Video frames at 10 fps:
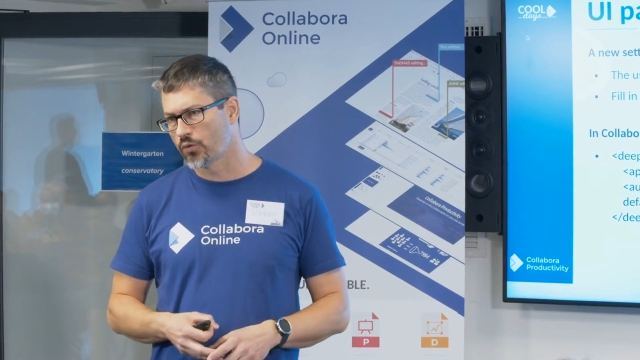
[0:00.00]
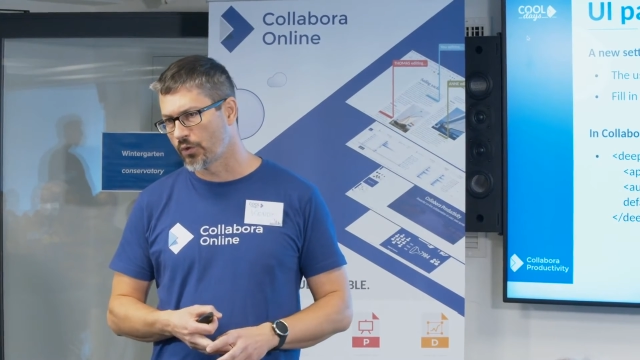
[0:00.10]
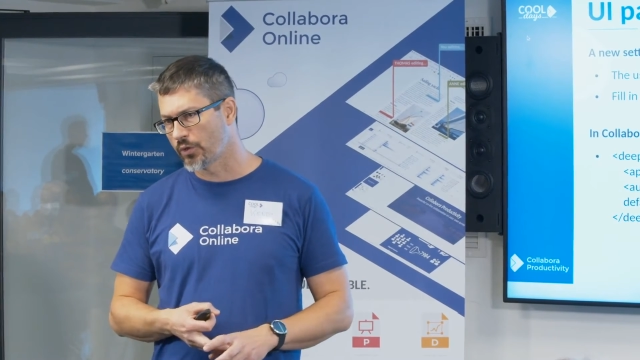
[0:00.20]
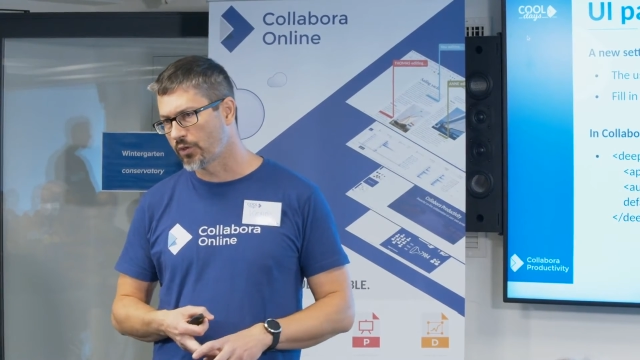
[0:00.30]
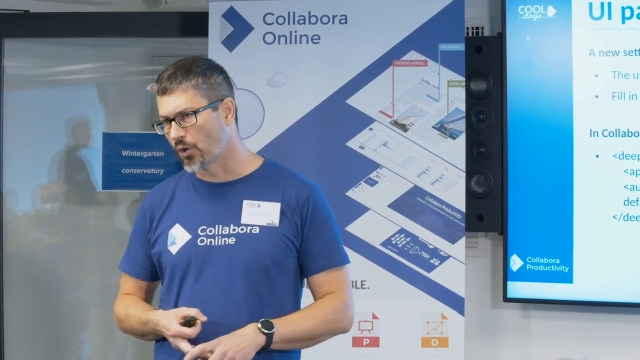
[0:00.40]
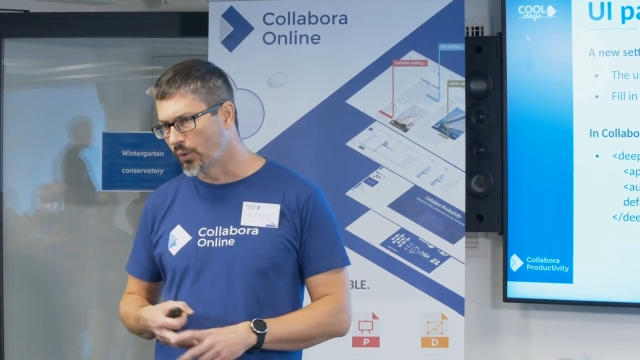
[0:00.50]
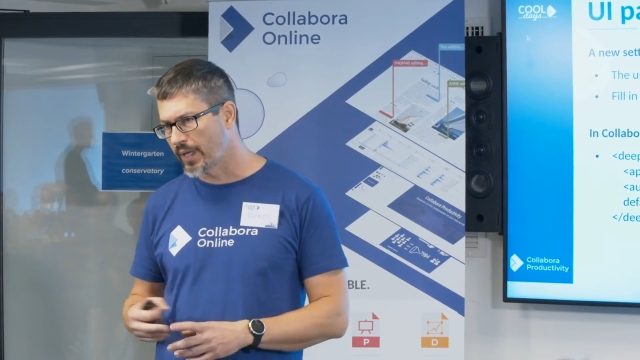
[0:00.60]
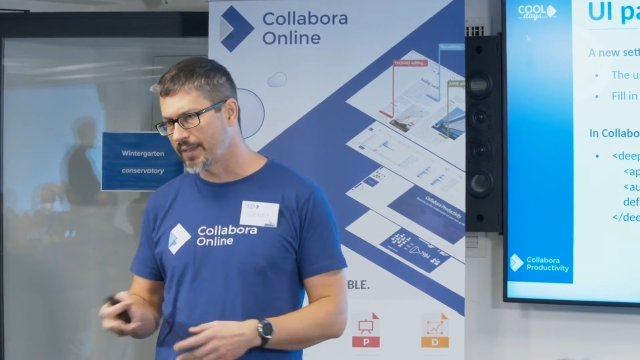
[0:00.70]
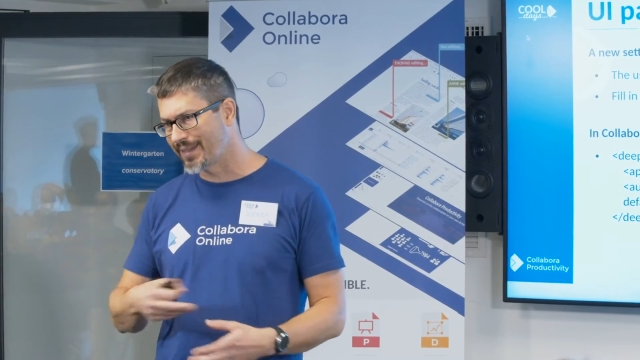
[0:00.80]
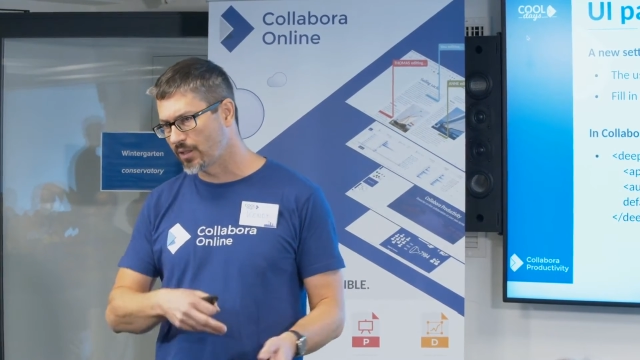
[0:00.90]
for the
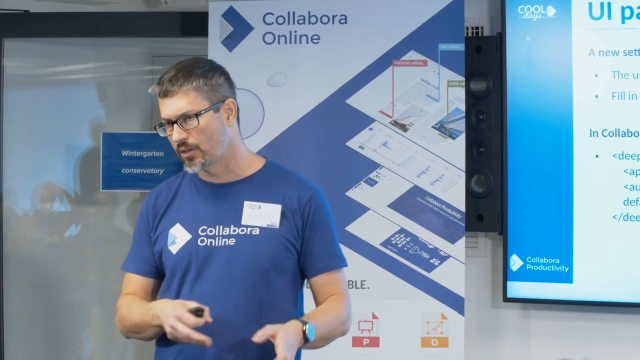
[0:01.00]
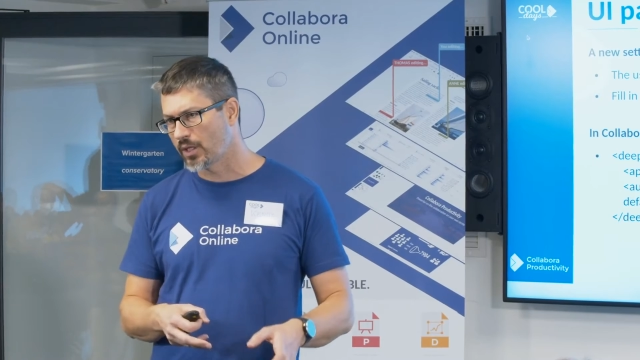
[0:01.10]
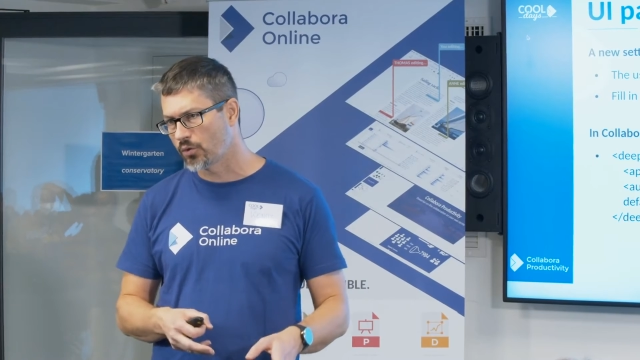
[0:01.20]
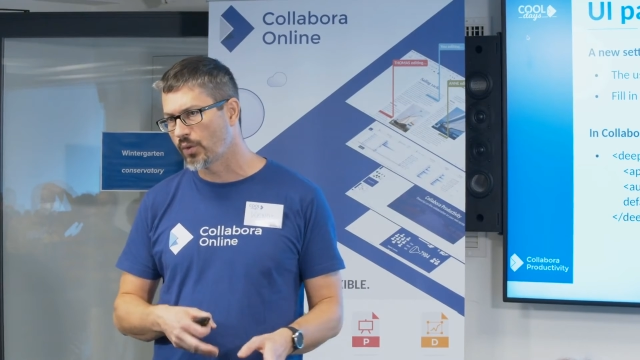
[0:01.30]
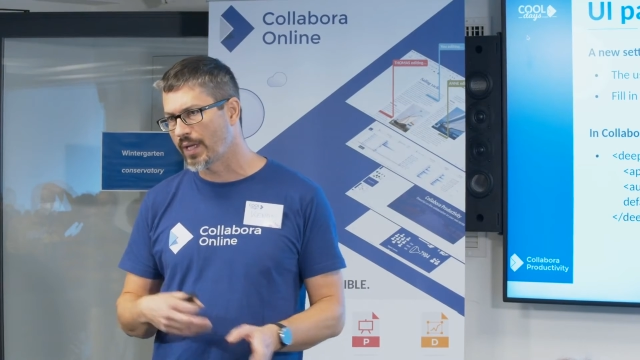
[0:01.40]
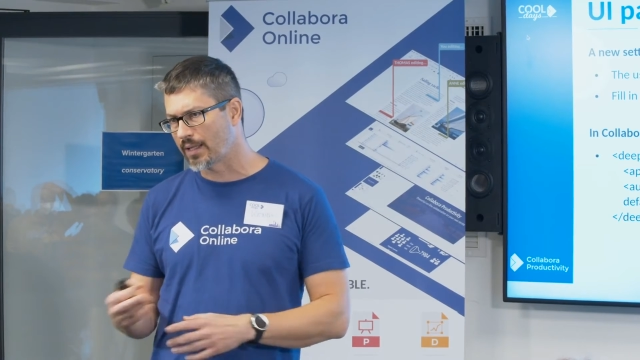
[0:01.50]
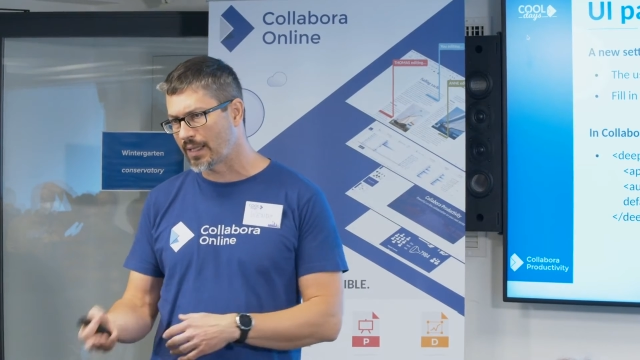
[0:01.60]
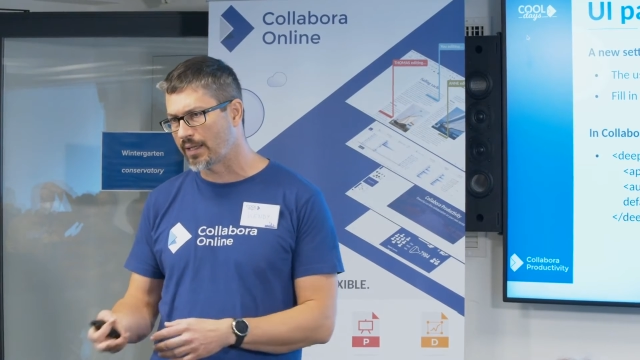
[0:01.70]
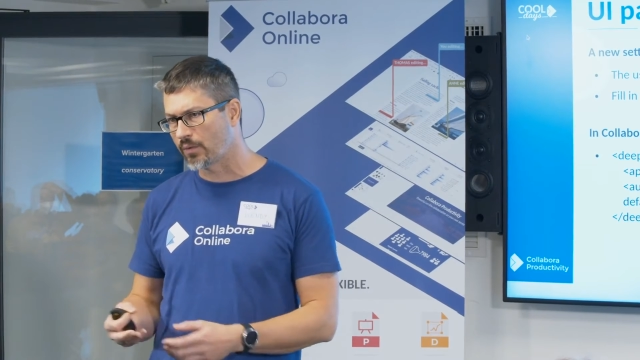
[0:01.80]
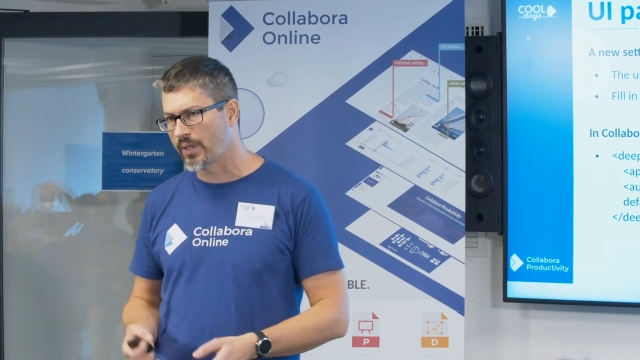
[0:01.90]
token that you get
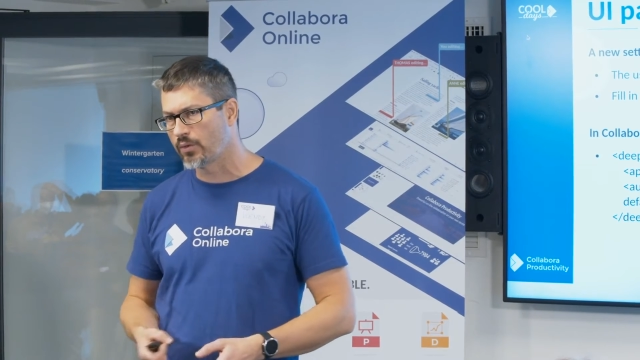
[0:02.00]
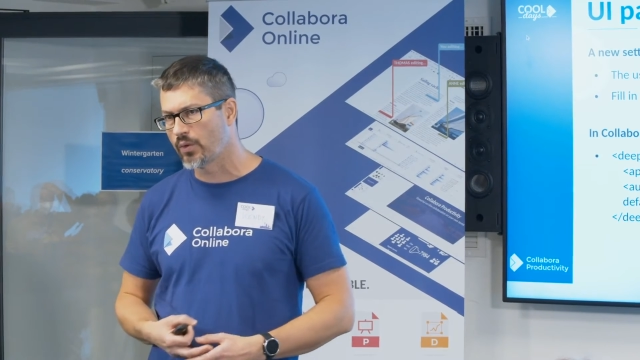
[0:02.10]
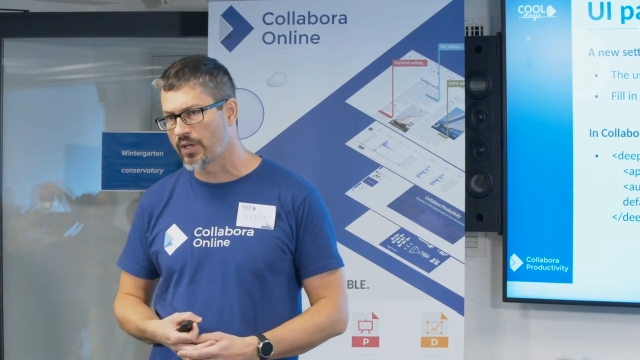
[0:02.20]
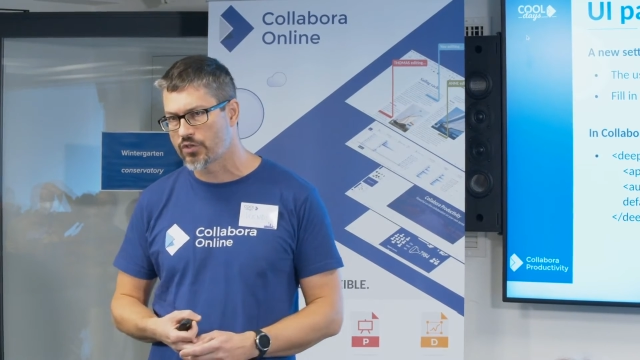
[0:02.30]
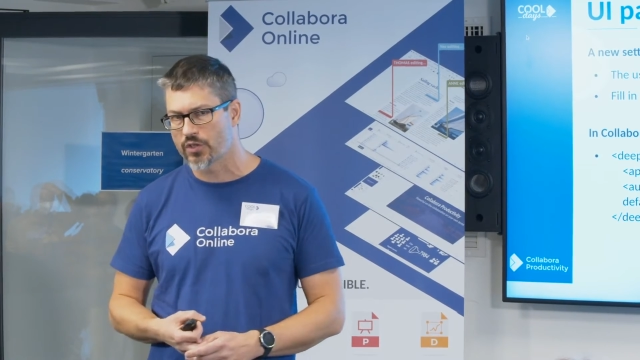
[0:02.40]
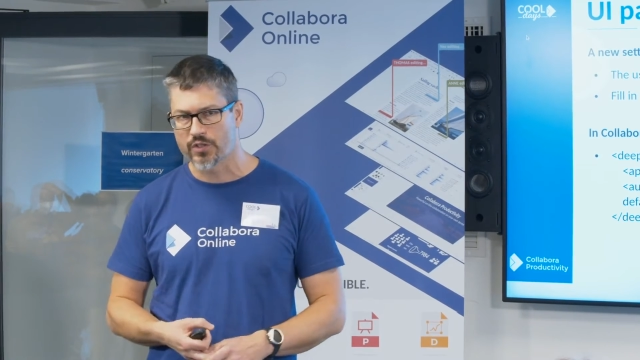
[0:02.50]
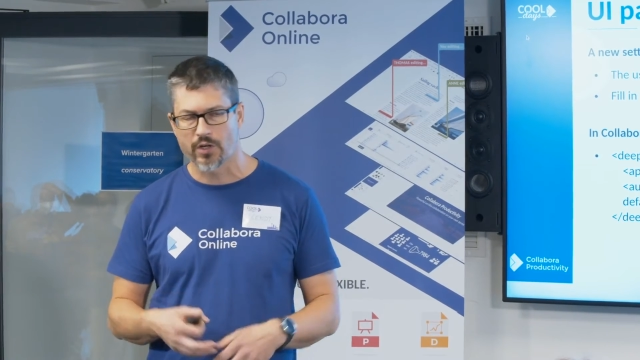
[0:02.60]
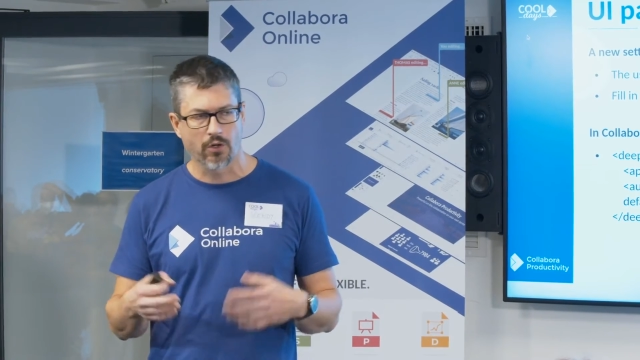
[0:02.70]
like when you register